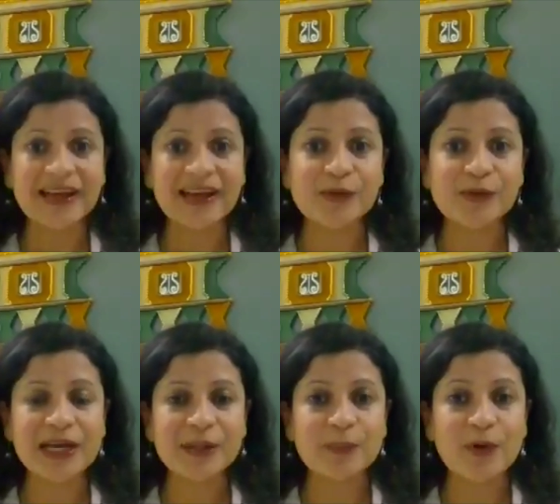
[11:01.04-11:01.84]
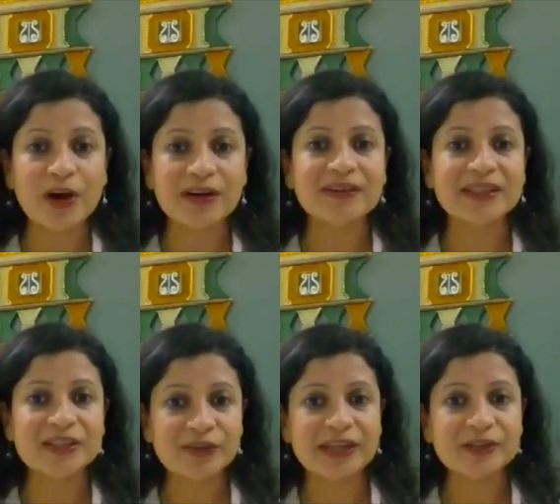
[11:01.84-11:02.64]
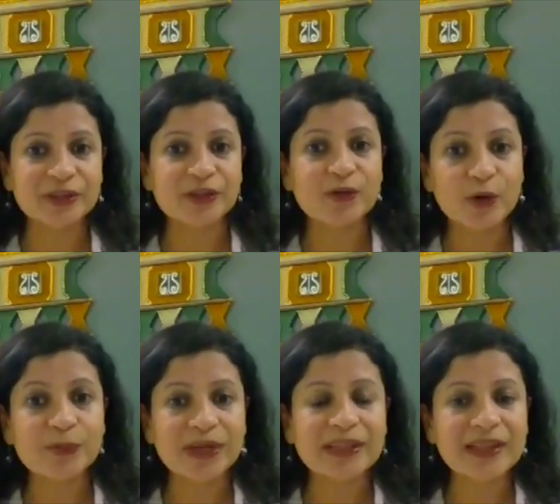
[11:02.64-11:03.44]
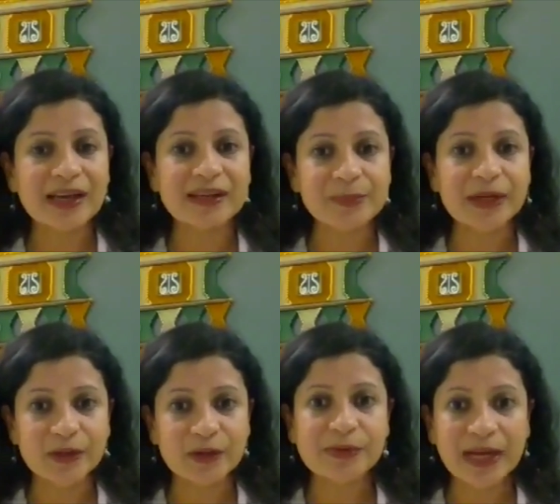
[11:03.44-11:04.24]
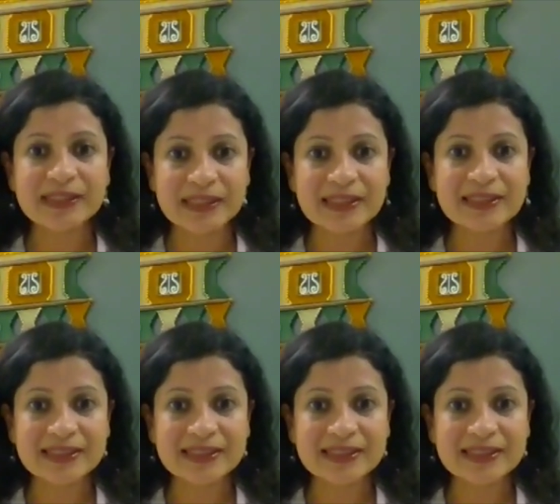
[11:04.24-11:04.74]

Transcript: from that model and trying to incorporate that in my own practice.